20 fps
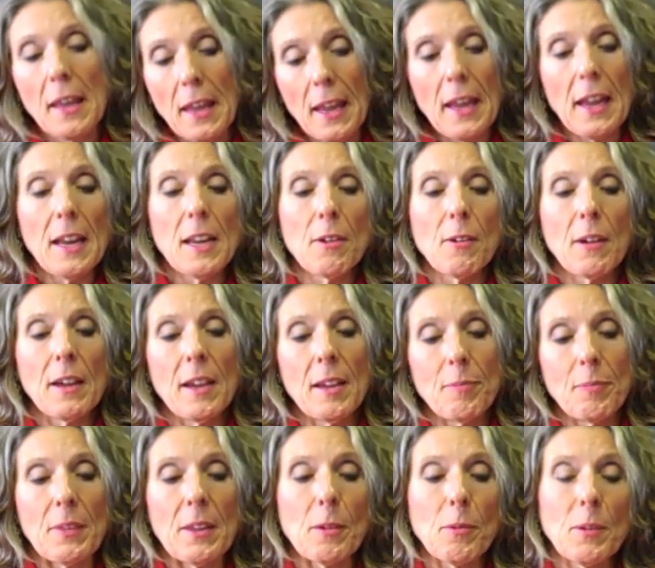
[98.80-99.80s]
anyway,
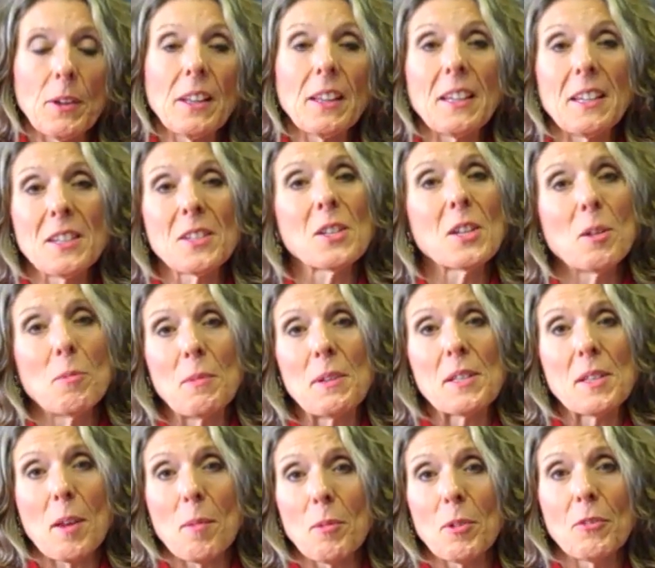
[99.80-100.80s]
it really is going to be
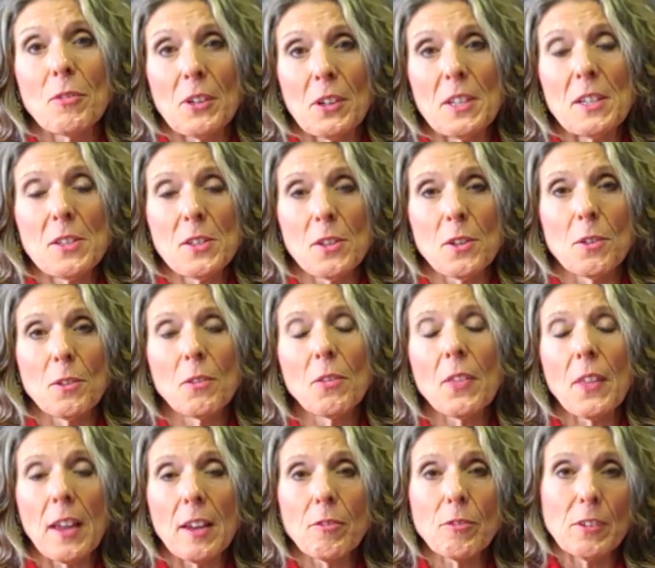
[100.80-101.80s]
summer very soon,
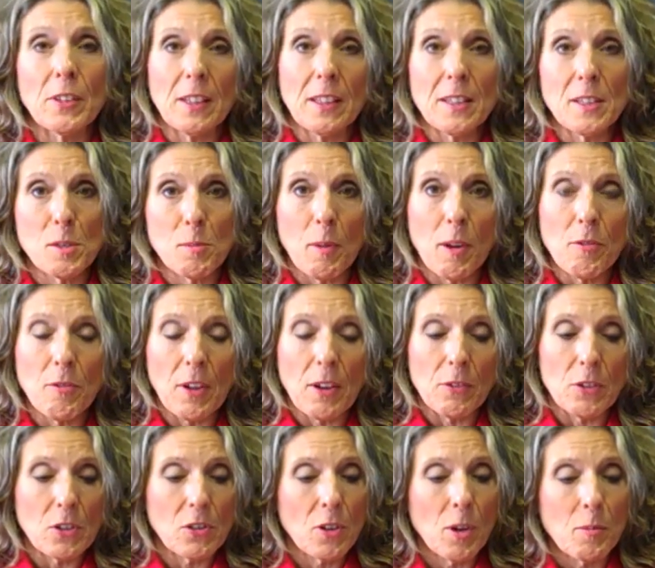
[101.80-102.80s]
thankfully. That's my
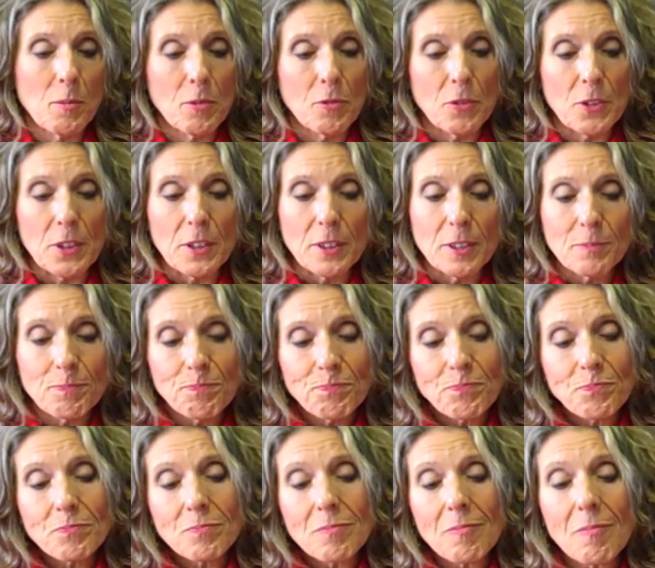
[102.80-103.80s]
favorite time of year.
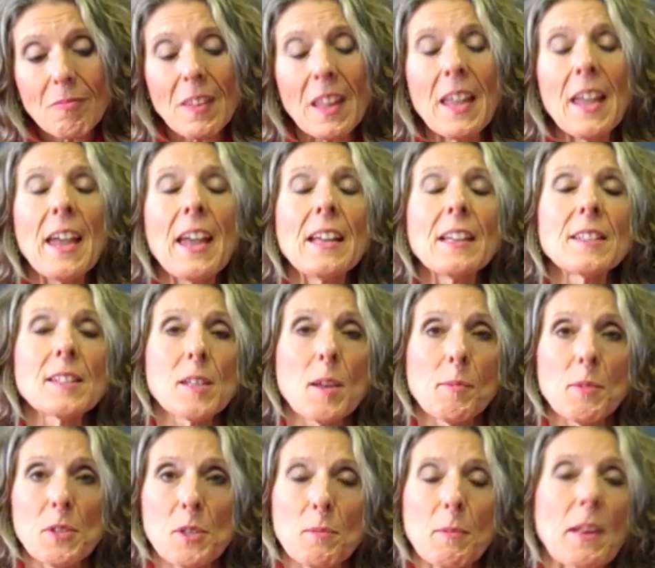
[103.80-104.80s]
And
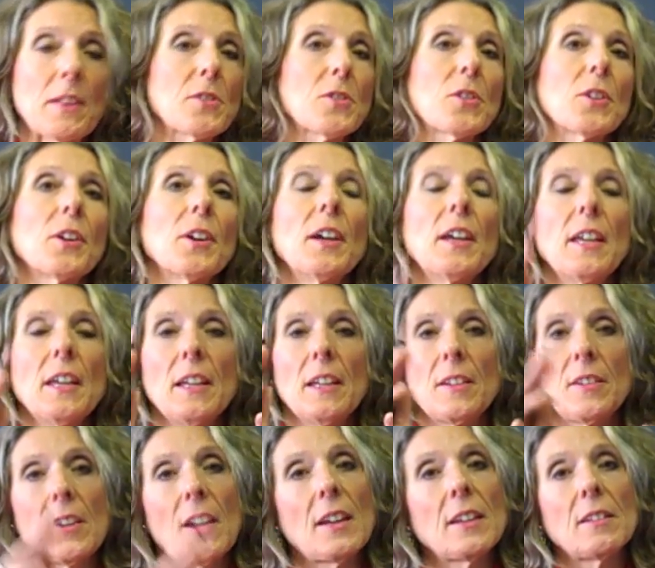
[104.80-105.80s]
summer semester
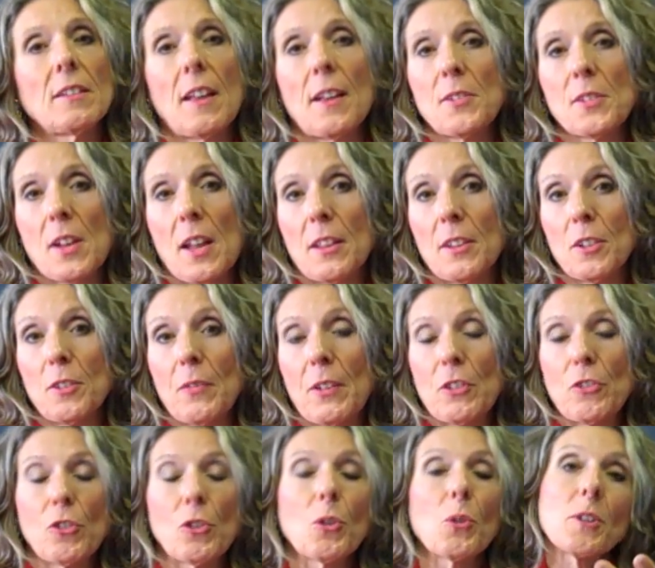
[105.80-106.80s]
diet, lifestyle, and
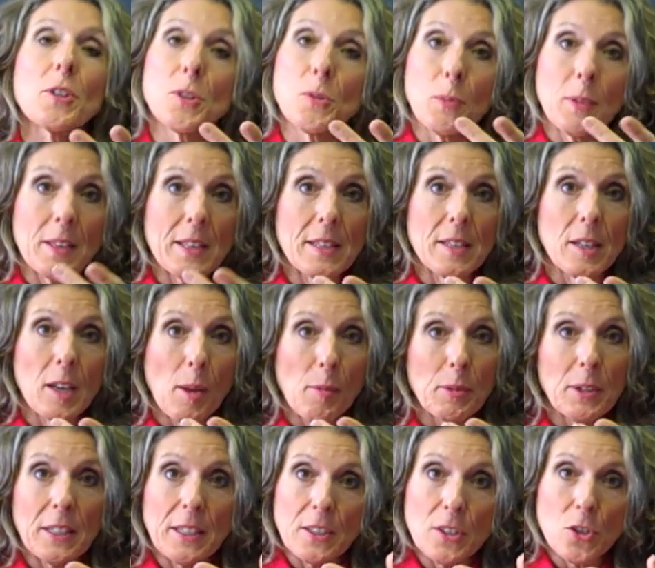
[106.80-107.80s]
intervention course with the
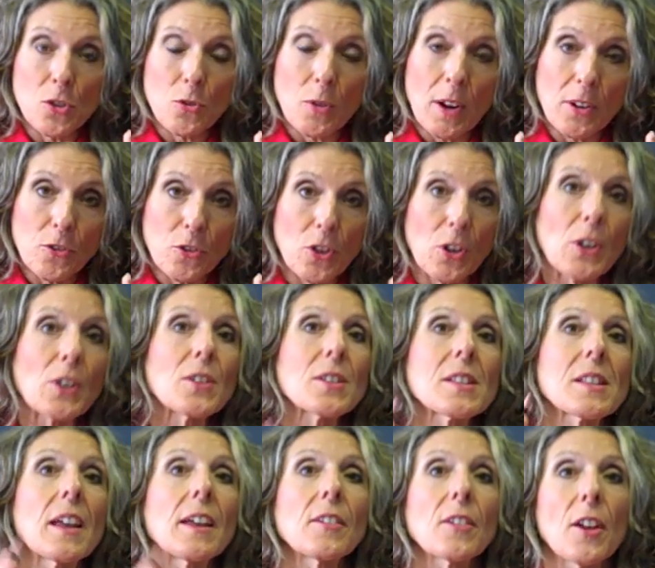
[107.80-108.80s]
celebrity
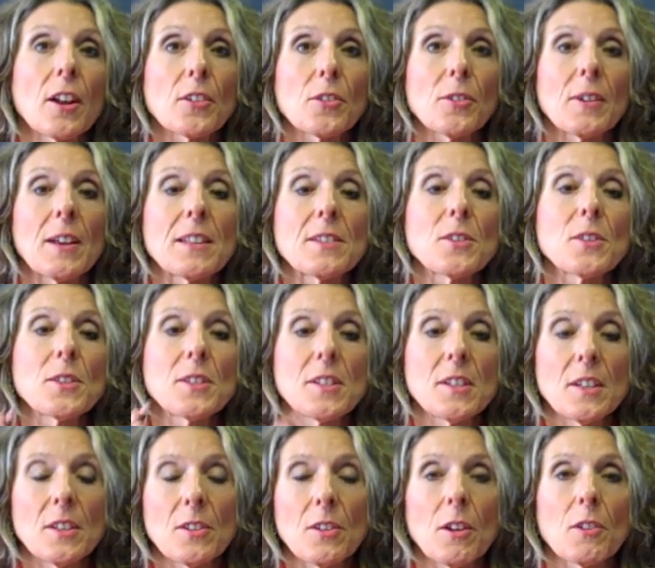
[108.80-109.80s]
instructors like Doctor
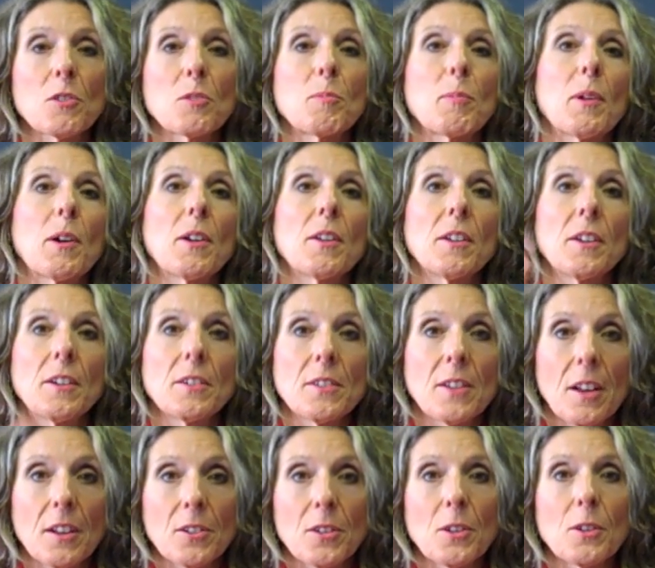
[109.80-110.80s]
Esselstyn, Doctor Barnard,
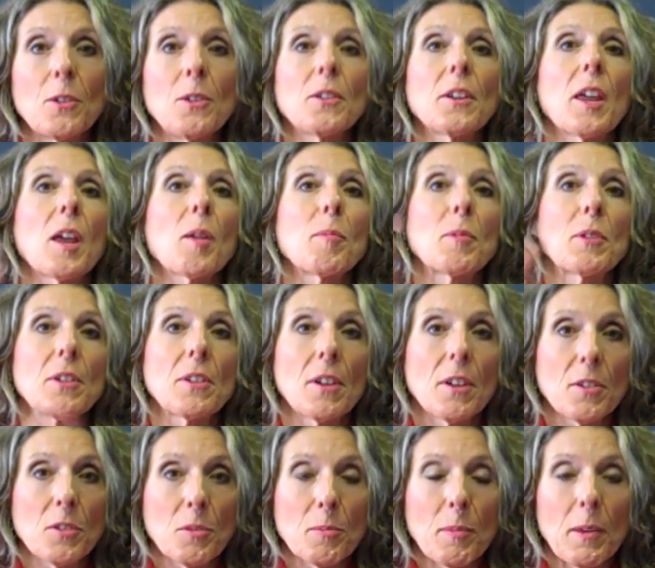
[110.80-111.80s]
Doctor Goldhammer,
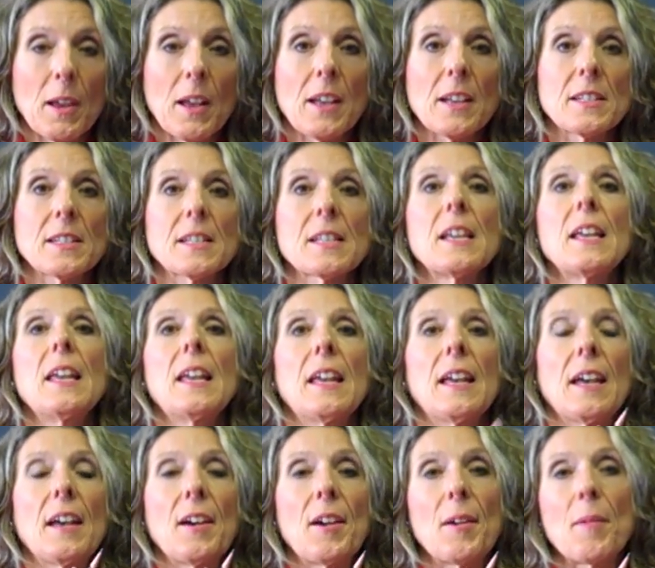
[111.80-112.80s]
Doctor Moss,
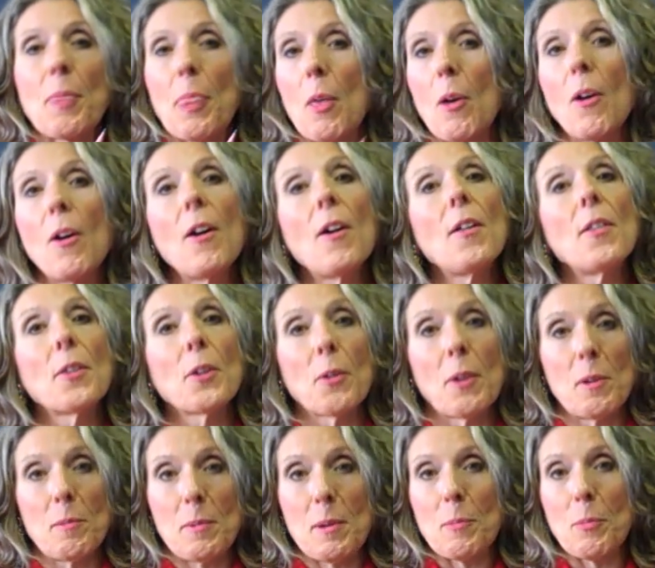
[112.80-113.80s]
um, all the
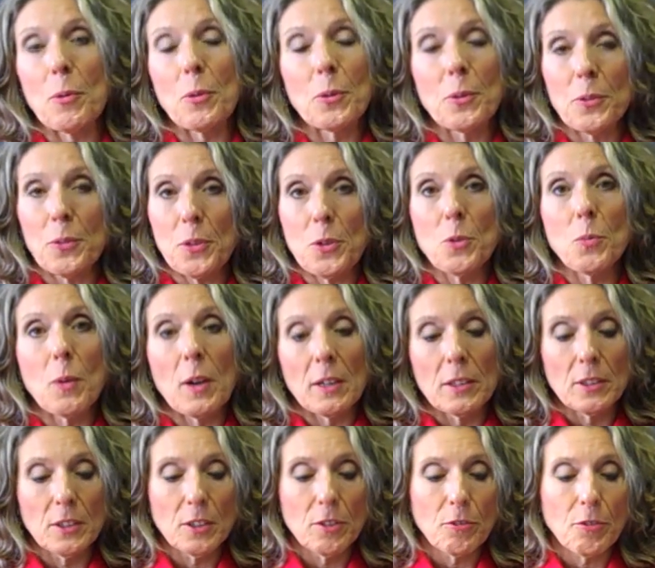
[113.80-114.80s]
great people you want
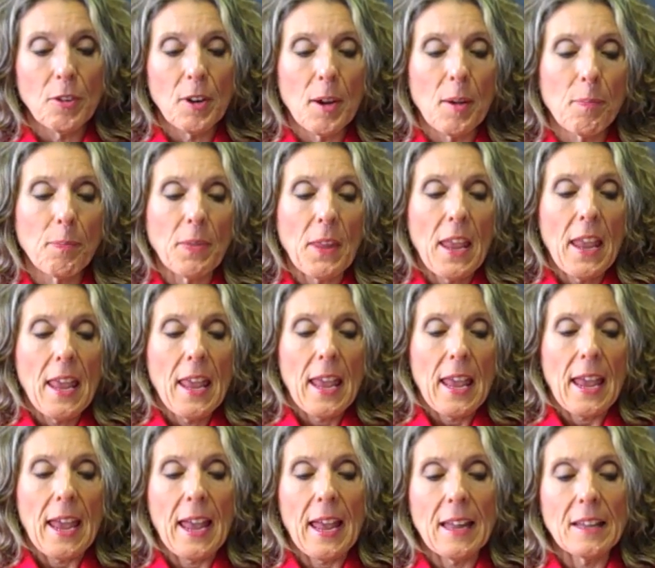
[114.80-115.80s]
to learn from.
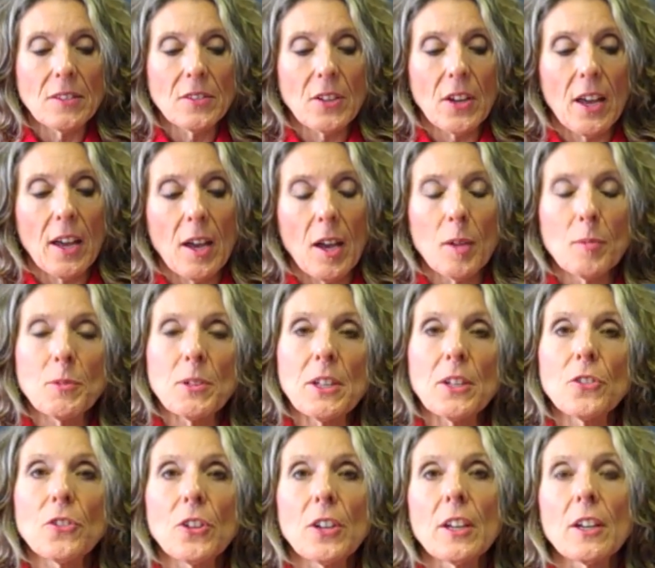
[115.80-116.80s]
And uh, I'm
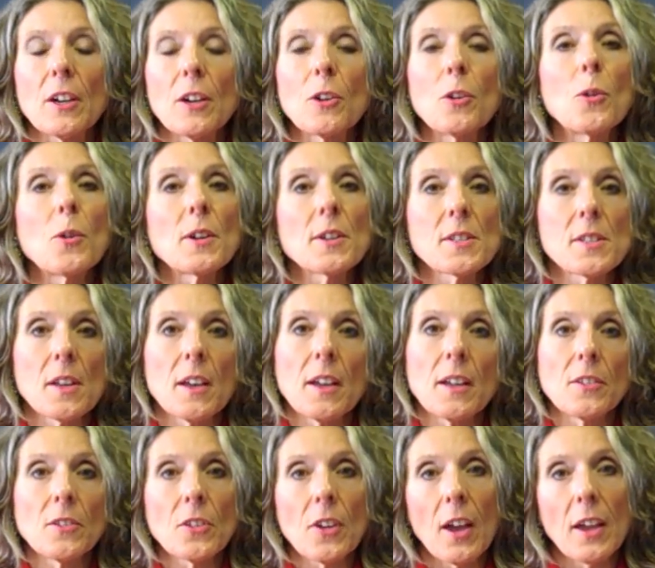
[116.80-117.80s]
teaching a course
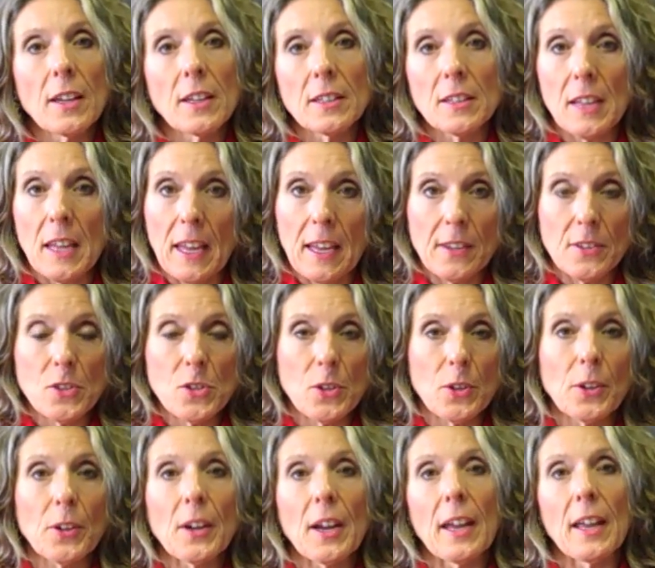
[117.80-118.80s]
on diet,
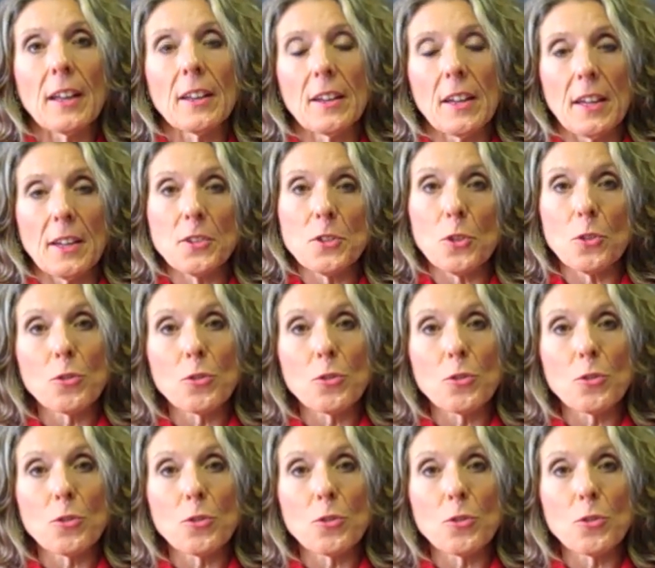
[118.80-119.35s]
cancer, and cancer